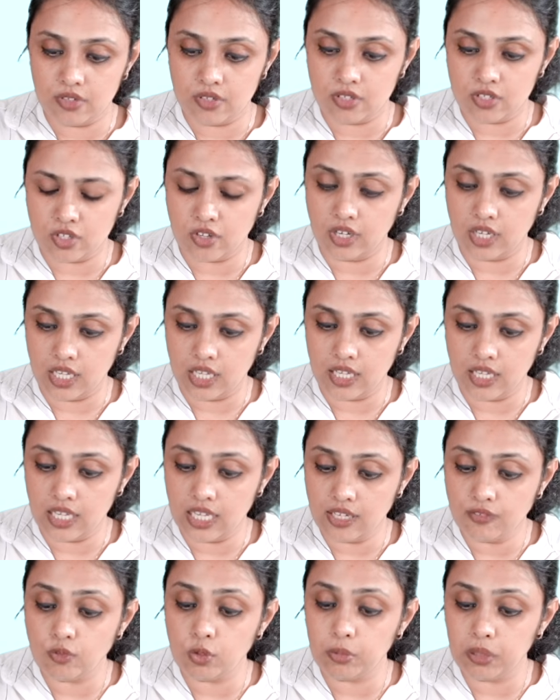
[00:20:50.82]
sorry,
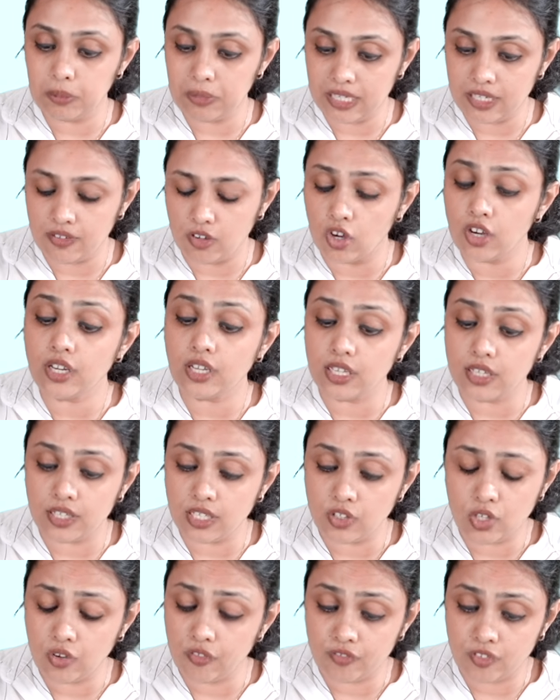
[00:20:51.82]
it would be or
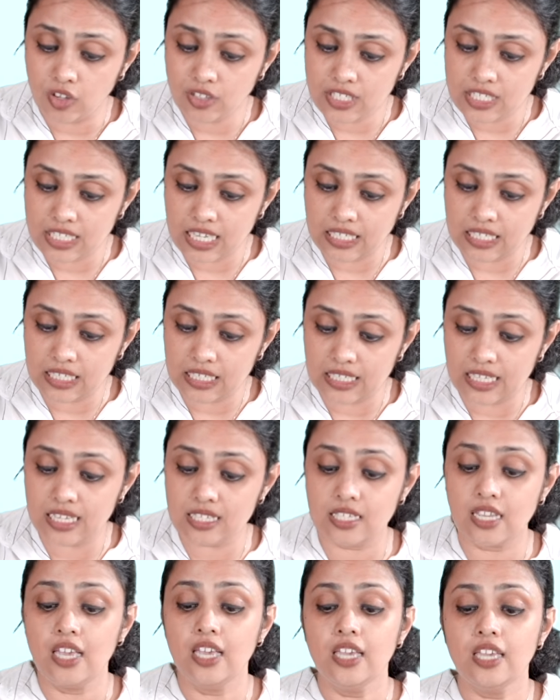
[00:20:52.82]
you have not stated it
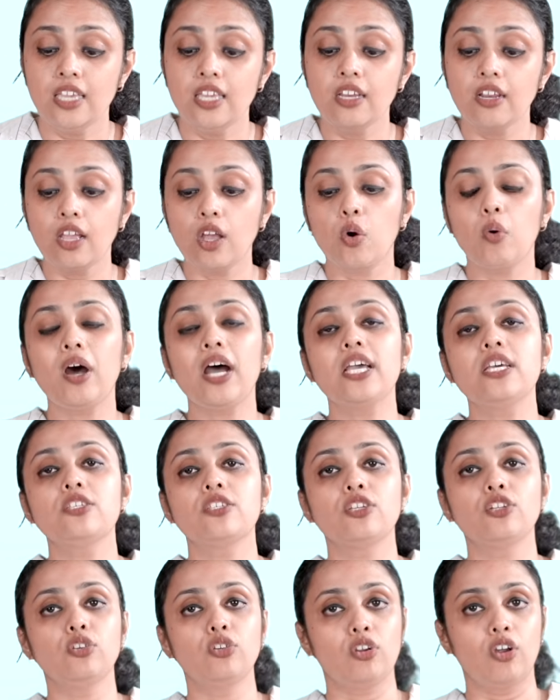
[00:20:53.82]
as he requires
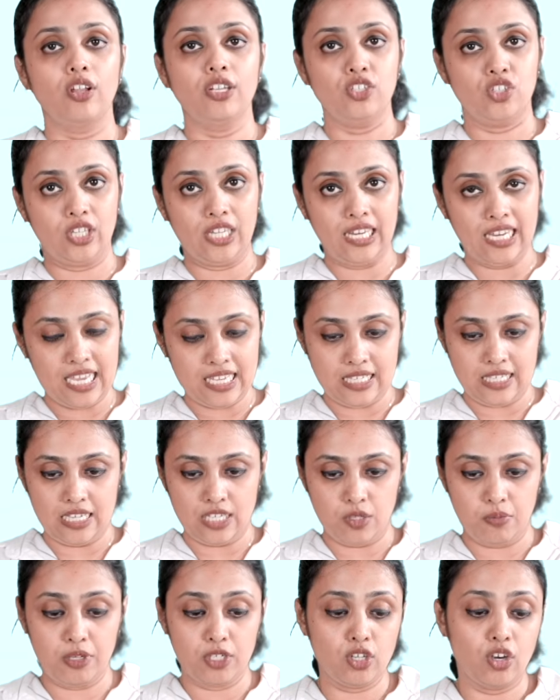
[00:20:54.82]
a neurological
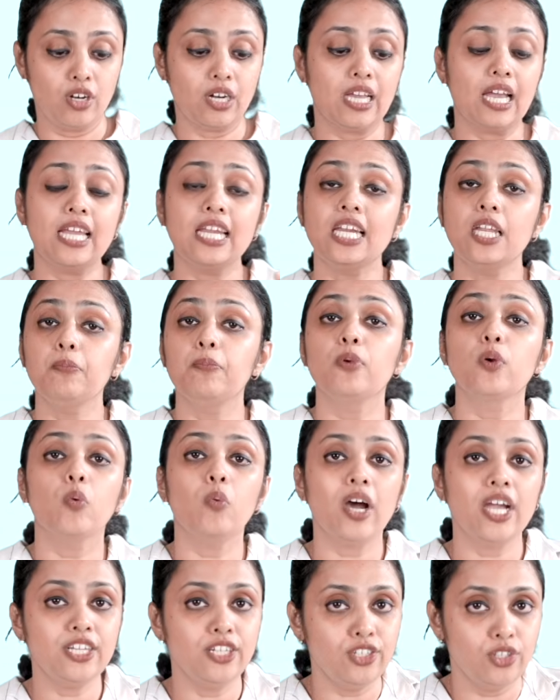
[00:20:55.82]
assessment or kindly
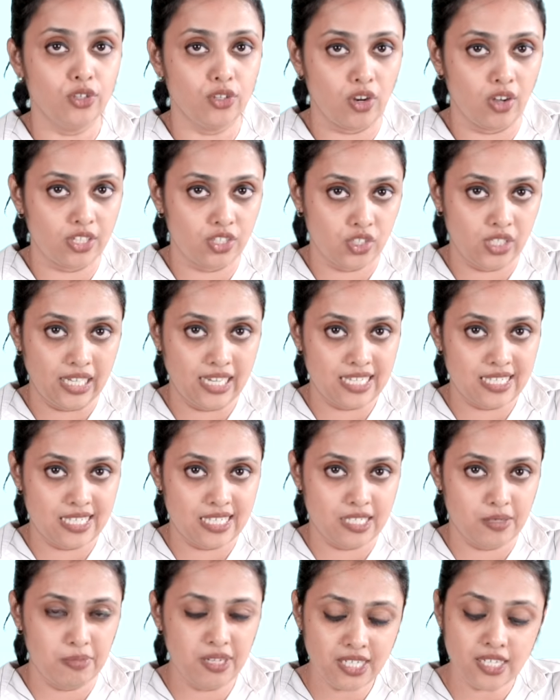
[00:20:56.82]
provide a neurological
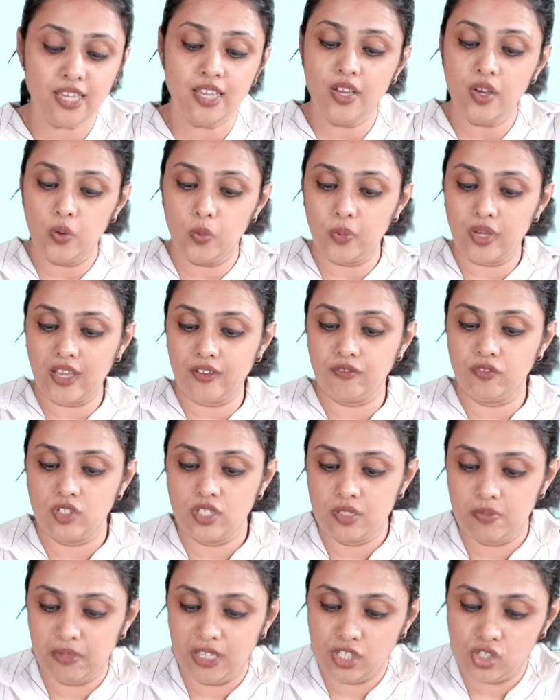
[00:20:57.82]
assessment. We have
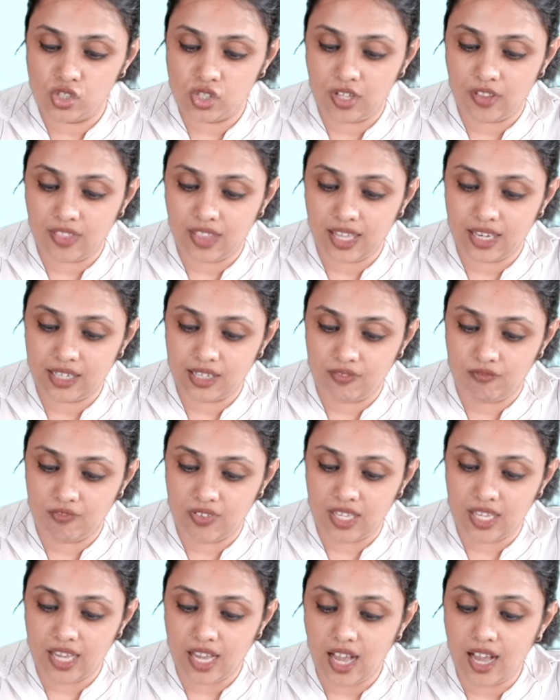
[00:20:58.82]
just made sure that
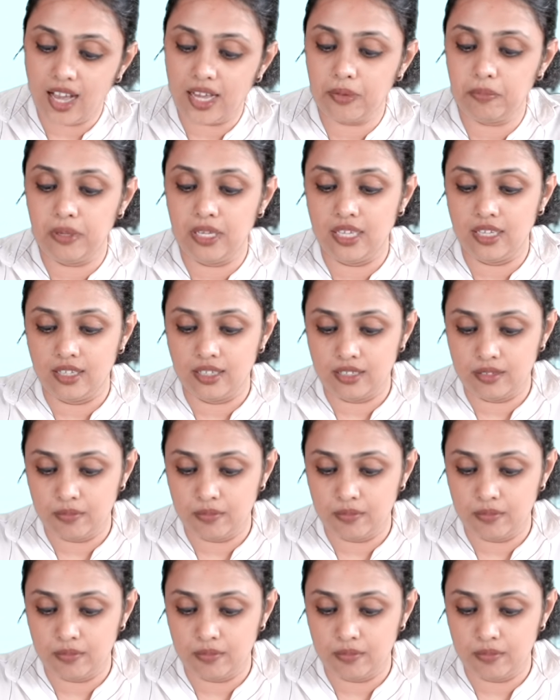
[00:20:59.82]
we are being